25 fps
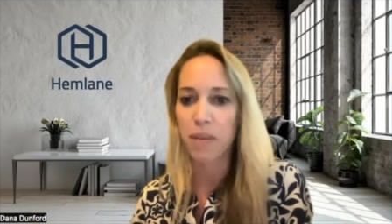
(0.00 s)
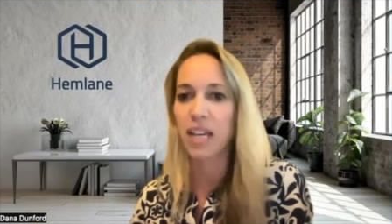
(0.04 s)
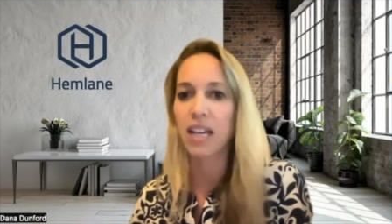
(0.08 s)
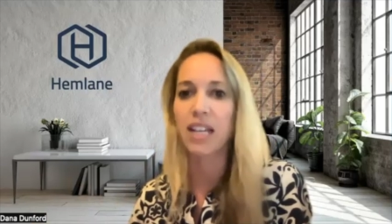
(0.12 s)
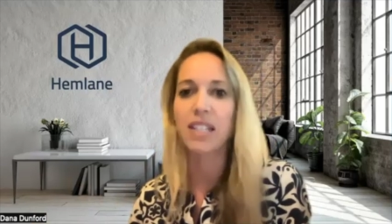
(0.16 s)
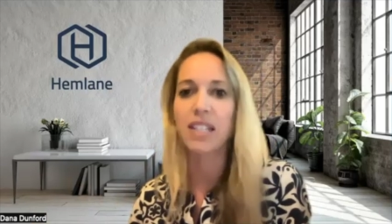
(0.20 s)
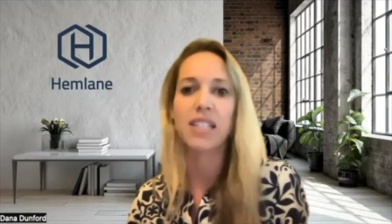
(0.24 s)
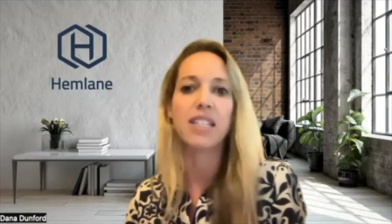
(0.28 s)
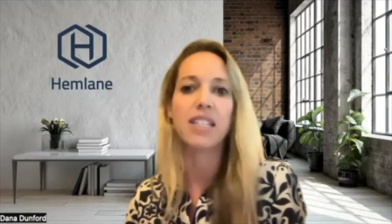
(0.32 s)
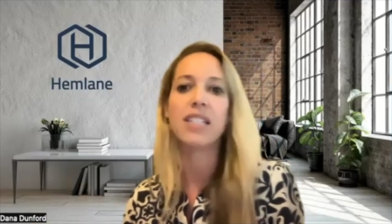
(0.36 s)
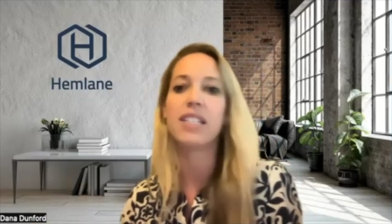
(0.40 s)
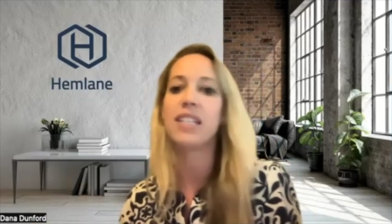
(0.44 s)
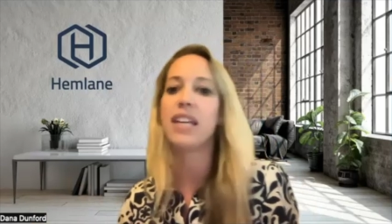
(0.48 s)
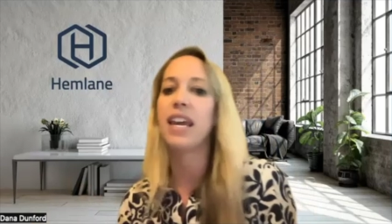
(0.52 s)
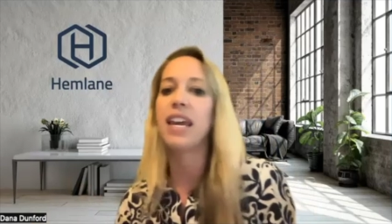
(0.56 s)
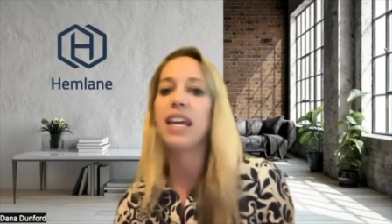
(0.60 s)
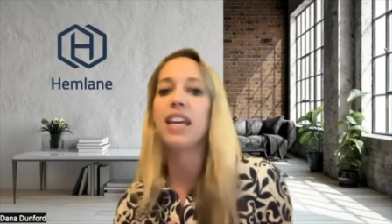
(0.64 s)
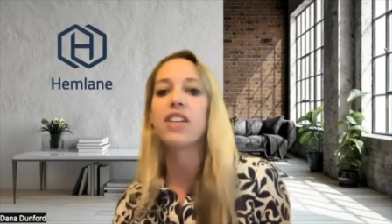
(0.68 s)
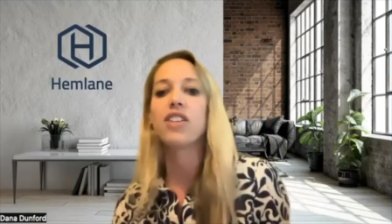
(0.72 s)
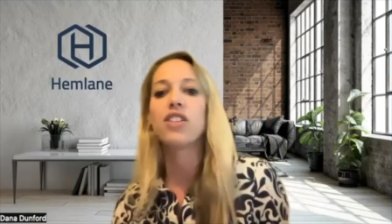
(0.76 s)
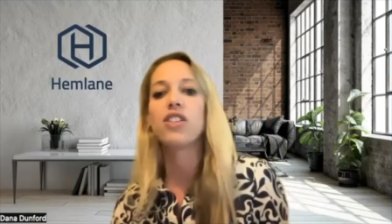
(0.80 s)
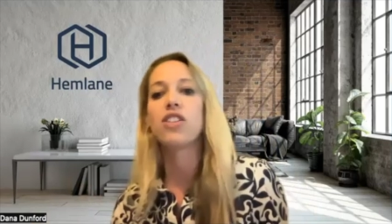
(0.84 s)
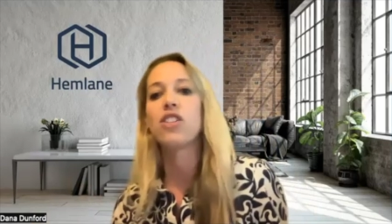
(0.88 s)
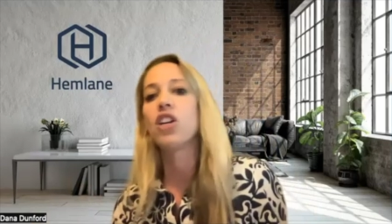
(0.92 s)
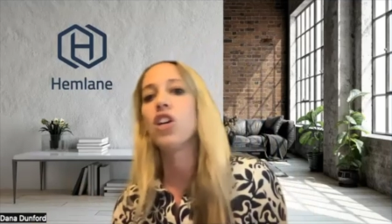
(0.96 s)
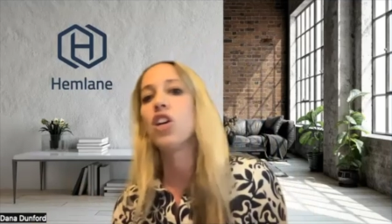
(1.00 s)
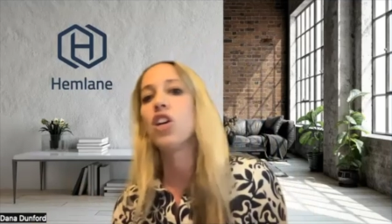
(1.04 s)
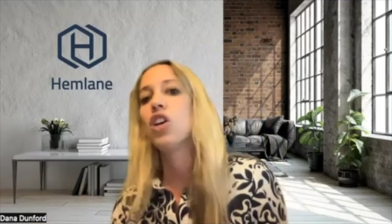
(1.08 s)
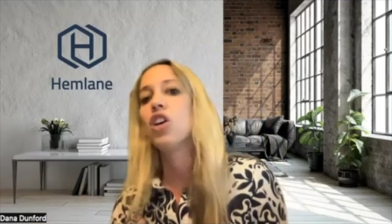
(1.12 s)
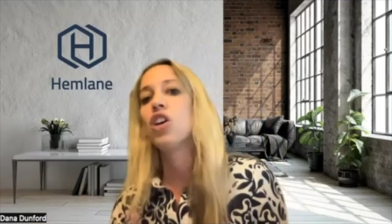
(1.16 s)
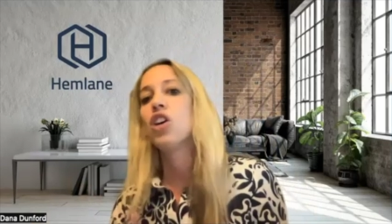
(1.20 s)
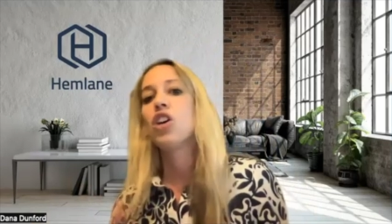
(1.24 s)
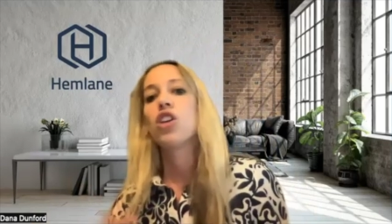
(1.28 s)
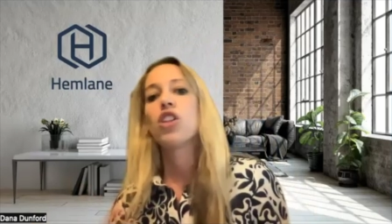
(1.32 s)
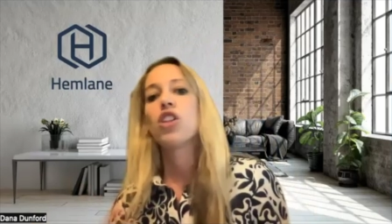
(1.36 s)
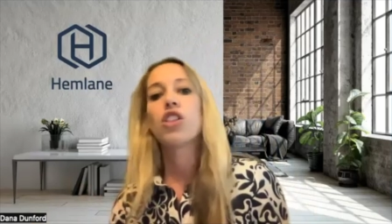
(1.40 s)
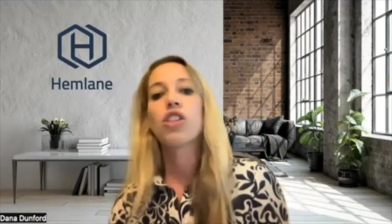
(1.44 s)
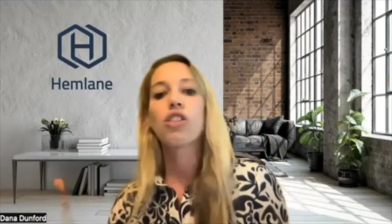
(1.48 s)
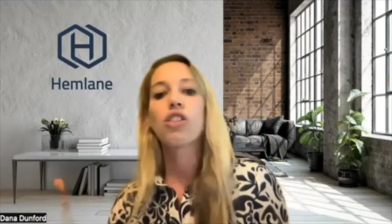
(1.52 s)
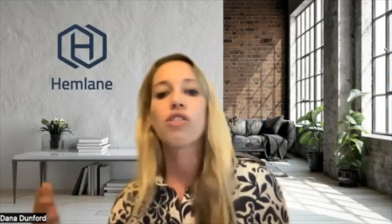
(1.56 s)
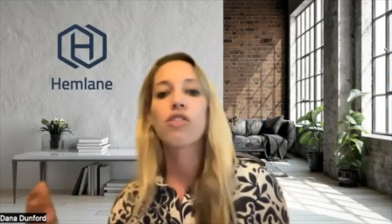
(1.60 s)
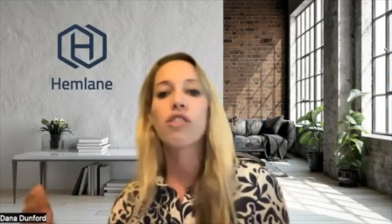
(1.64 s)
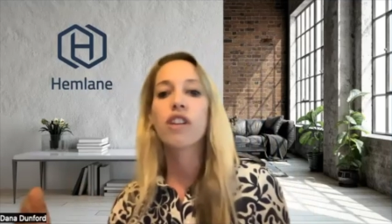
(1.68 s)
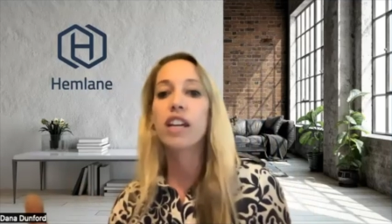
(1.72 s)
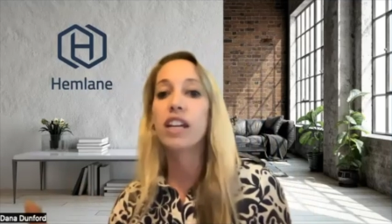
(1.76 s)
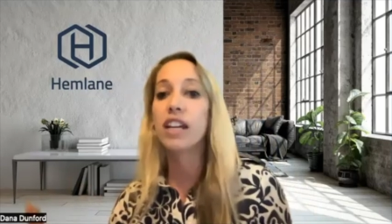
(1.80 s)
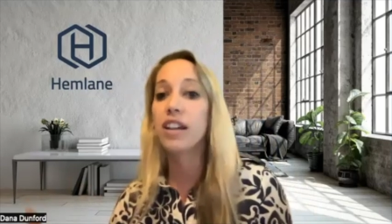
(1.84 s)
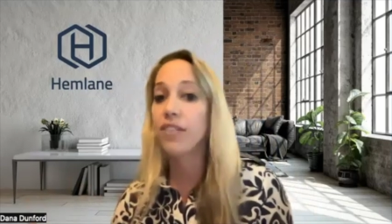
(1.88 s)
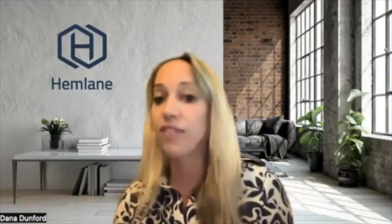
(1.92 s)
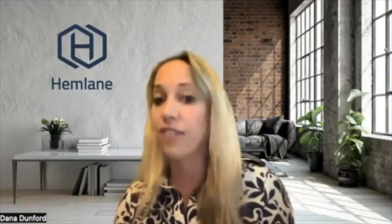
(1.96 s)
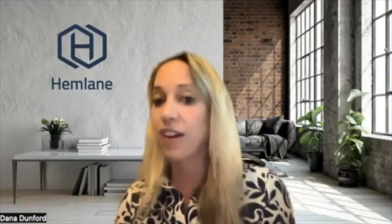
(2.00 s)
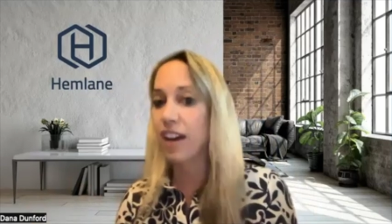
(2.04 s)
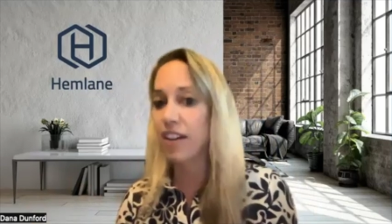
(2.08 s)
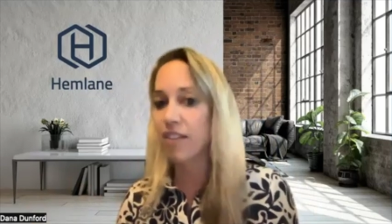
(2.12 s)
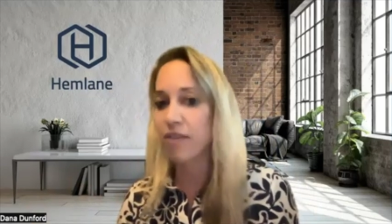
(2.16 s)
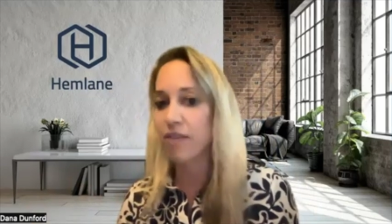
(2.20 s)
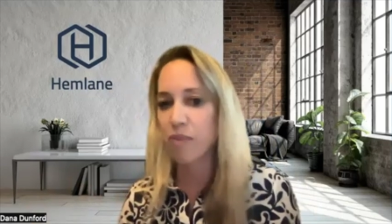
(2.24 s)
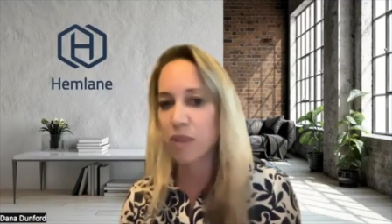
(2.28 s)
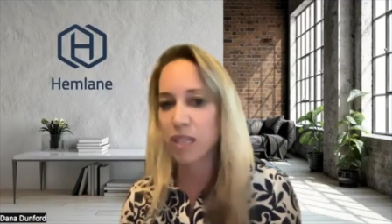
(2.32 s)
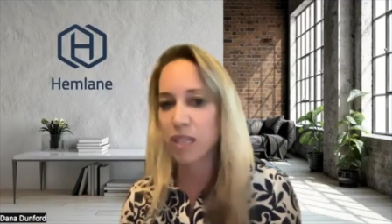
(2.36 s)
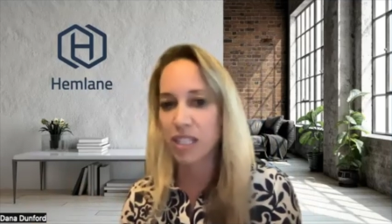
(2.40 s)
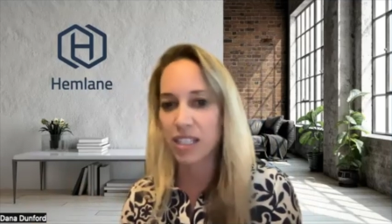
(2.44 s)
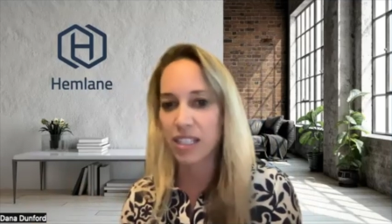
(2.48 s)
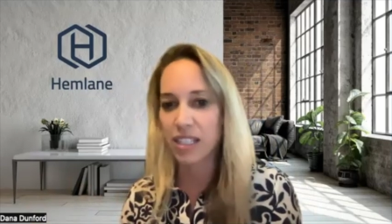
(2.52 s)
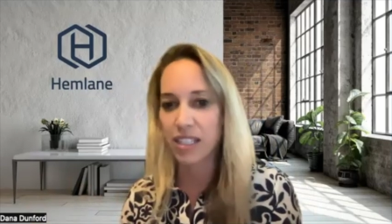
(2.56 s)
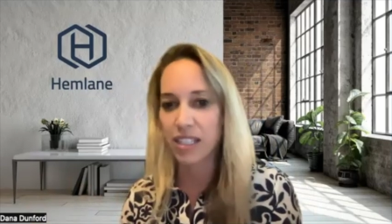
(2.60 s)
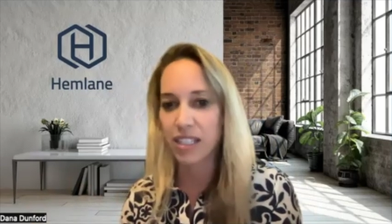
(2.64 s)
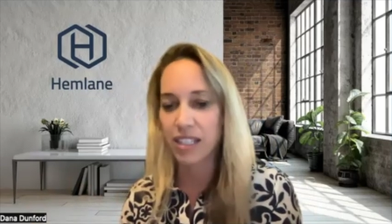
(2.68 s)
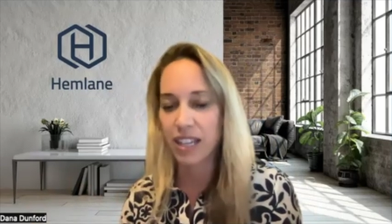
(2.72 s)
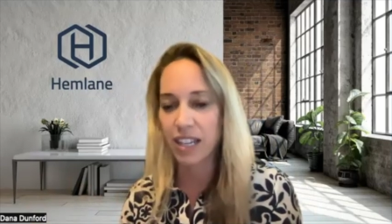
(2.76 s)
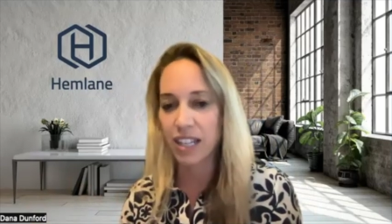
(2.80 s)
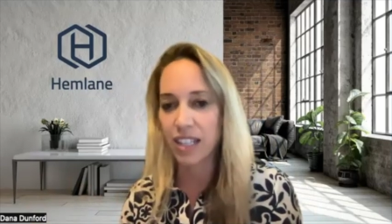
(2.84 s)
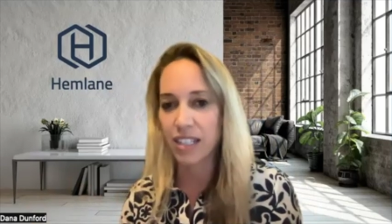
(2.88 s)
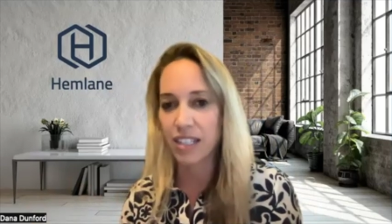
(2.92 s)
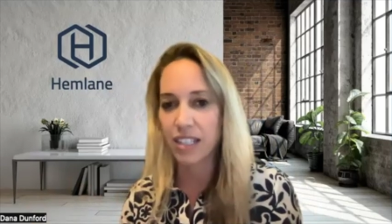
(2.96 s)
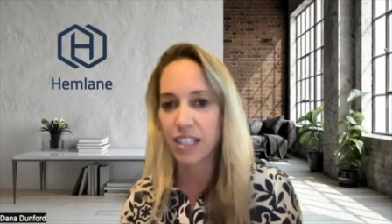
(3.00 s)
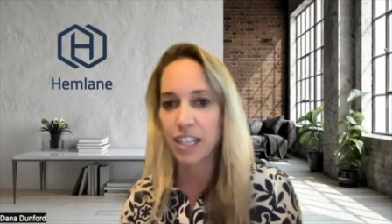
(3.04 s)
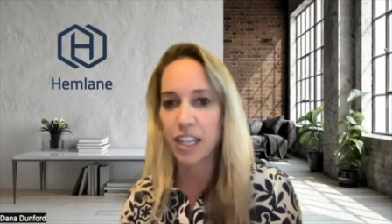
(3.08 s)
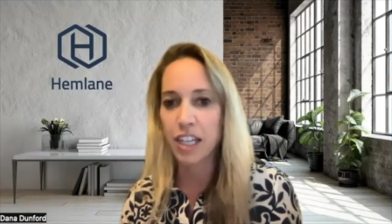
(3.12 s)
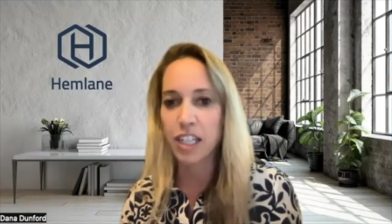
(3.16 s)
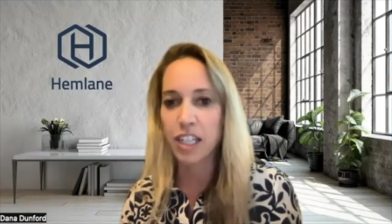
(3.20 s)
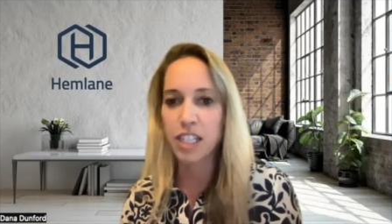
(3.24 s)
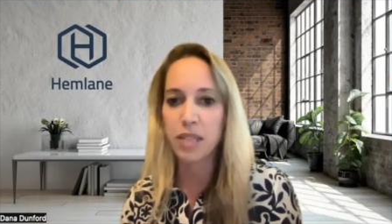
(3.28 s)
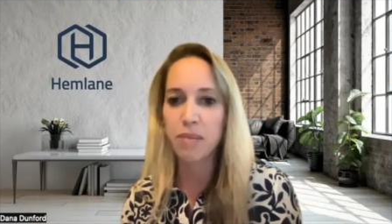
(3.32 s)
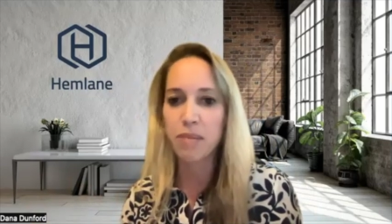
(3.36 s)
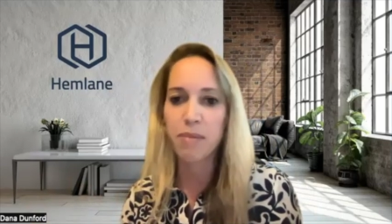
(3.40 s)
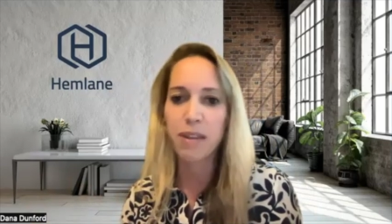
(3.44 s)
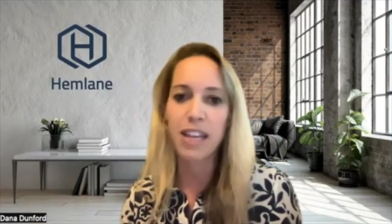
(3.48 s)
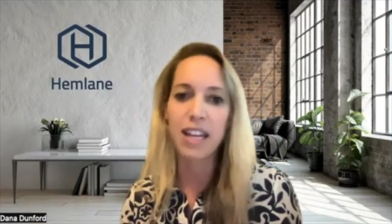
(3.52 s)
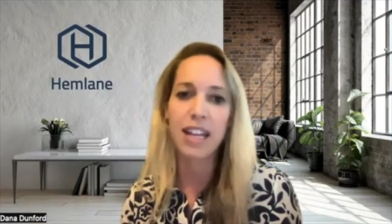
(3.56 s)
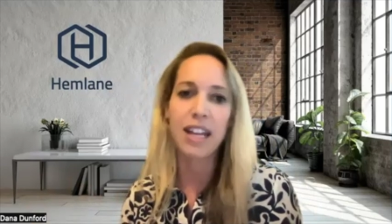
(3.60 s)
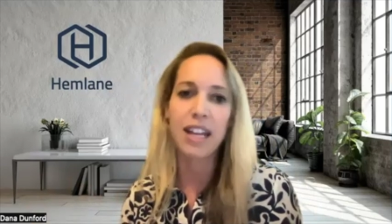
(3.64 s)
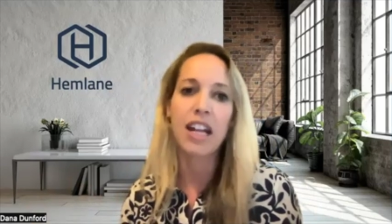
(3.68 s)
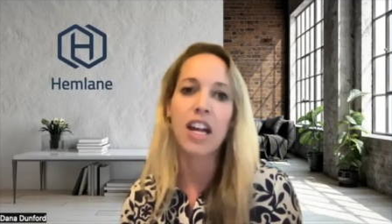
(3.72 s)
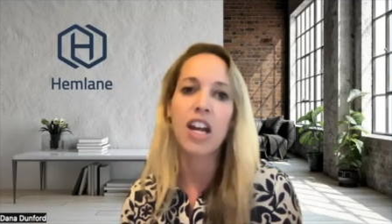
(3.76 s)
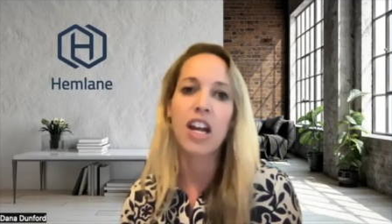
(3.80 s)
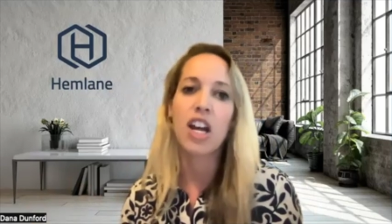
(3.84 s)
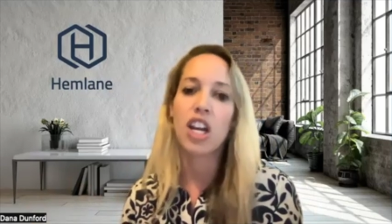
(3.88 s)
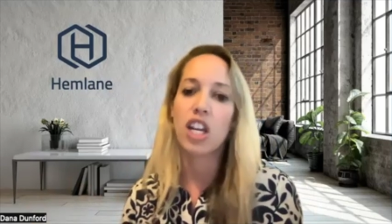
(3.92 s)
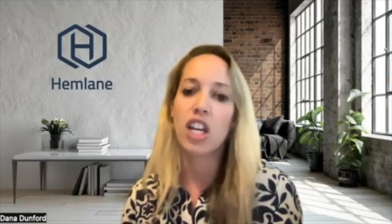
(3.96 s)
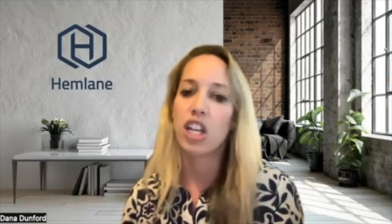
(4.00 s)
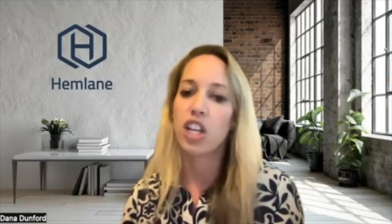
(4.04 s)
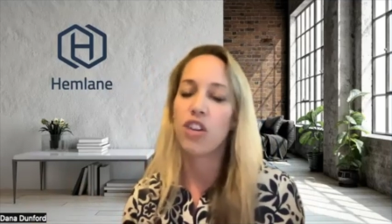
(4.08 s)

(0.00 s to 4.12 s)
Because it takes three to five business days to get to me,